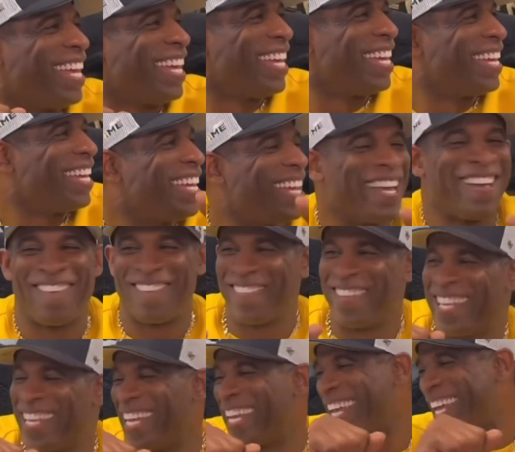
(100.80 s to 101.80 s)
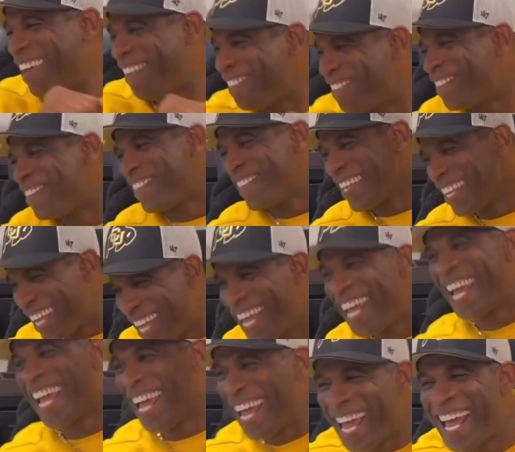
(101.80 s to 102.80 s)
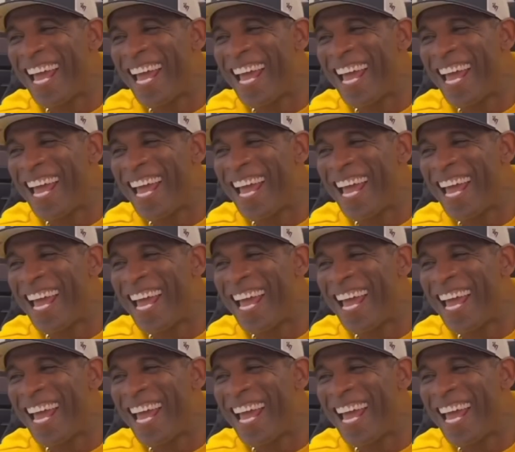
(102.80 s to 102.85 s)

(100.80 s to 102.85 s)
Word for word: you don't want to be dominant, if you don't want to, you